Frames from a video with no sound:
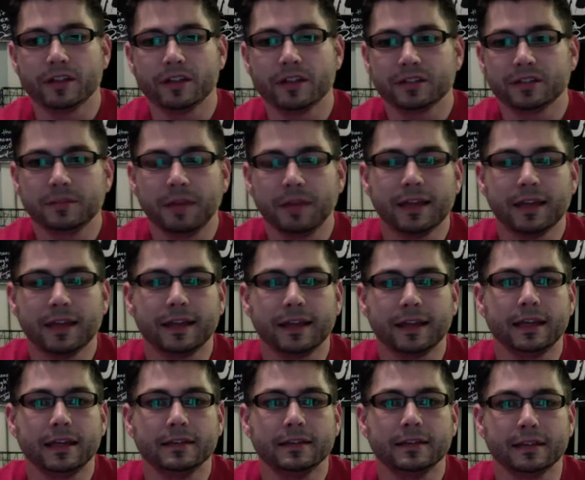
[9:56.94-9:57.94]
just to make it
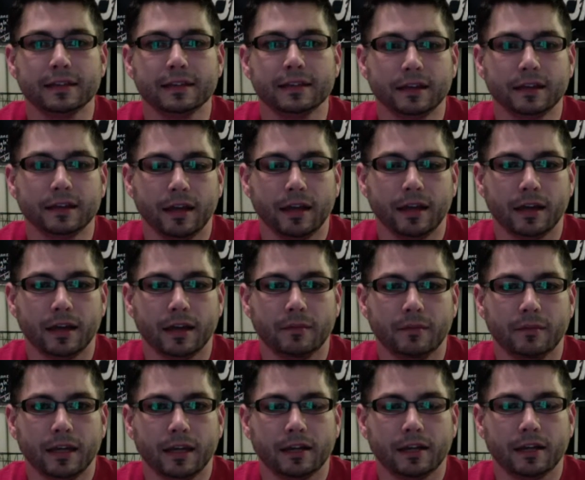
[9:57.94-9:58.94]
easy and
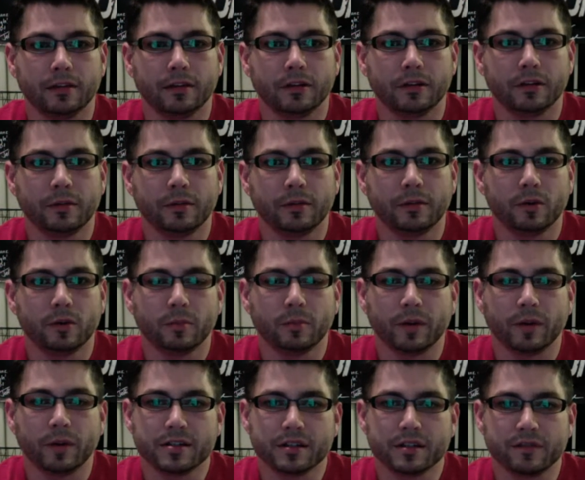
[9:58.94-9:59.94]
make it a little bit more
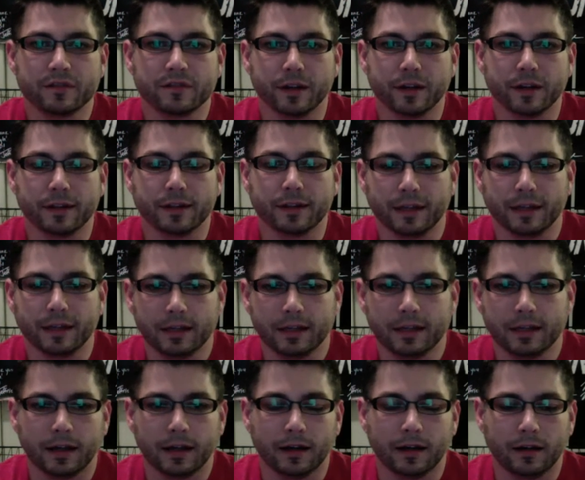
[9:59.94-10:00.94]
budget friendly,
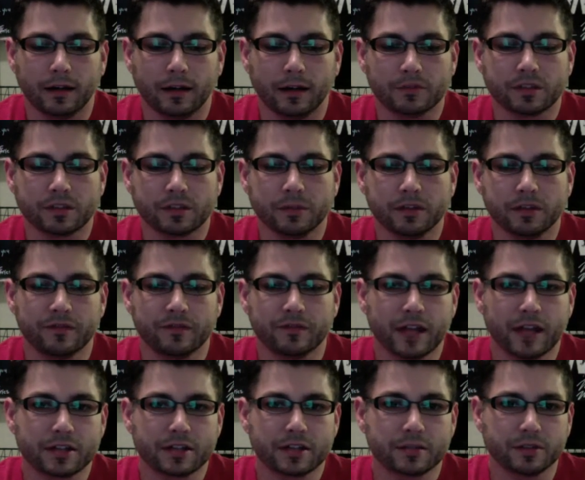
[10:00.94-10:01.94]
some of the
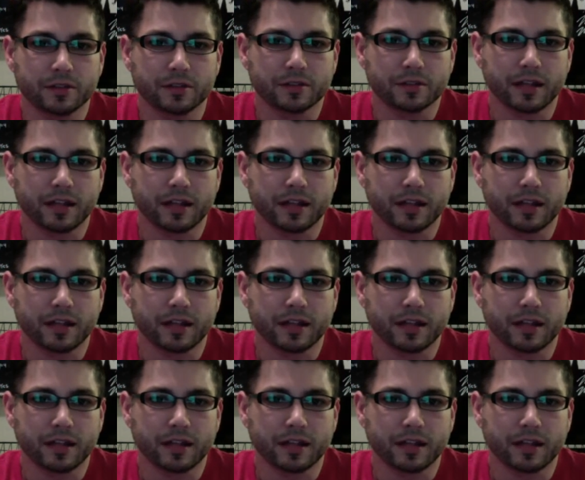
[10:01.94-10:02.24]
vegetables that